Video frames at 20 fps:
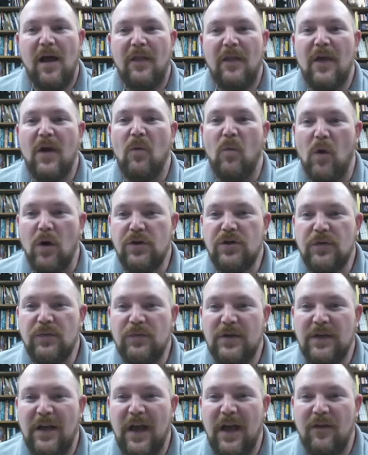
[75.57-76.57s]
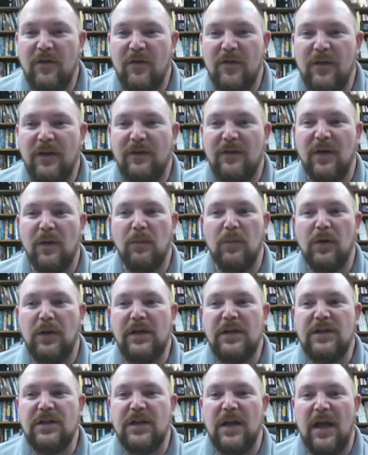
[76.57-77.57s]
They worshiped together at the temple
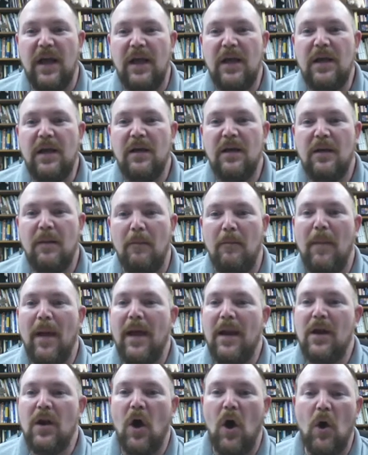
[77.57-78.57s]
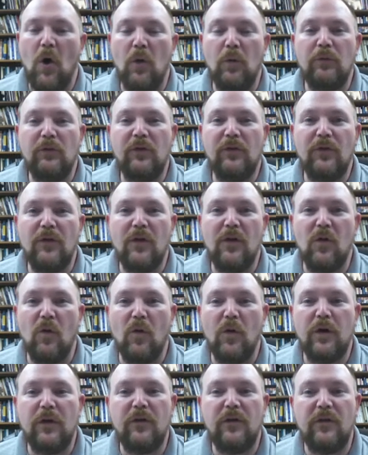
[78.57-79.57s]
each day, met in homes for the
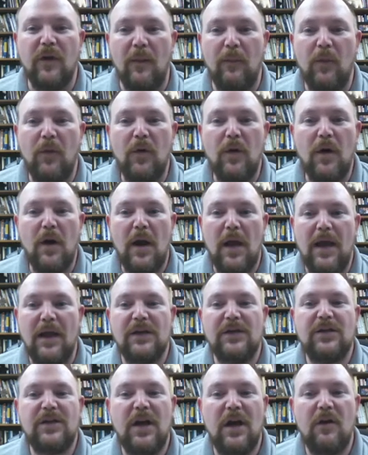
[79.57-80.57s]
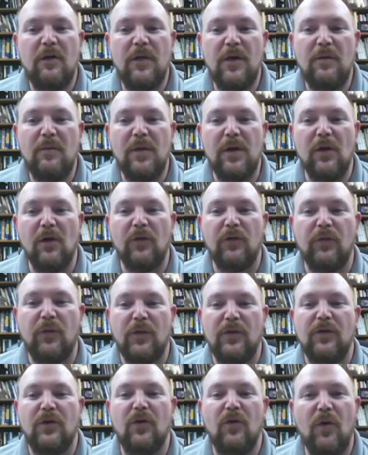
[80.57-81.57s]
Lord's Supper, and shared their meals
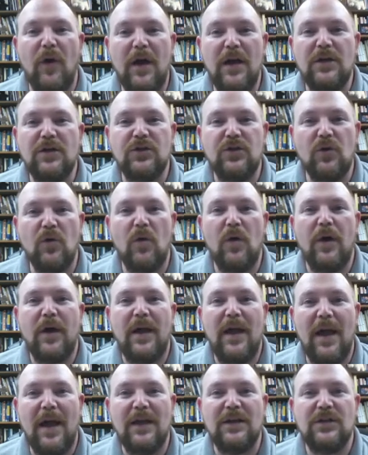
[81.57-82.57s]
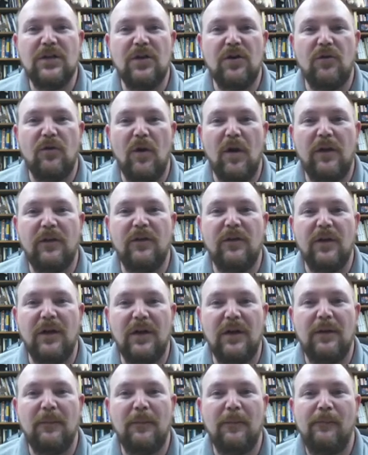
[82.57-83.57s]
with great joy and
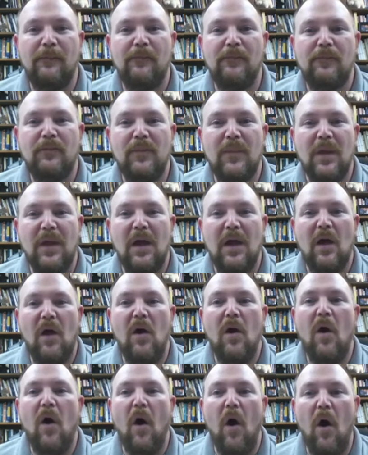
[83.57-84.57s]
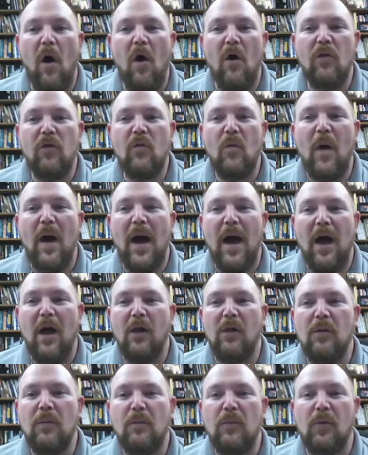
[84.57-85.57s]
generosity, all the
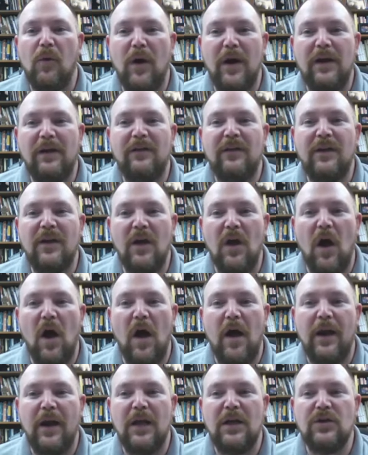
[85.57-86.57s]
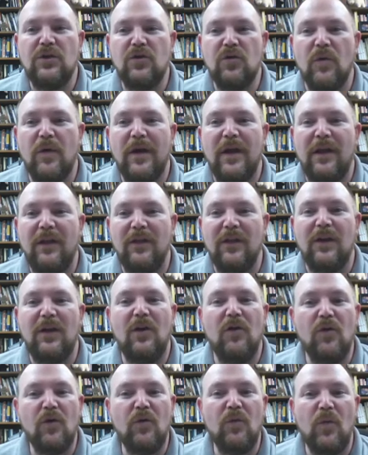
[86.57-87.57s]
while praising God, enjoying the
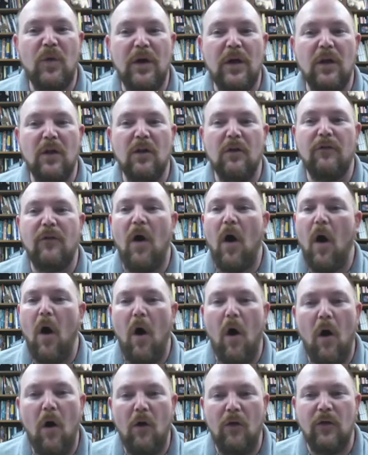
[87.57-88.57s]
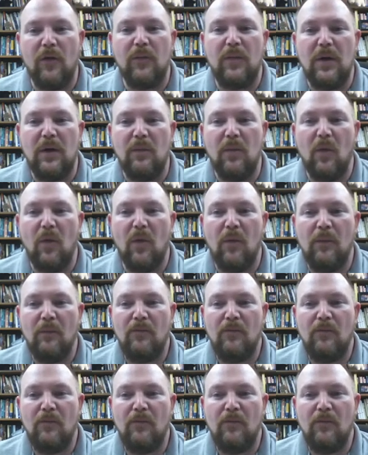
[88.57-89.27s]
goodwill of all the people.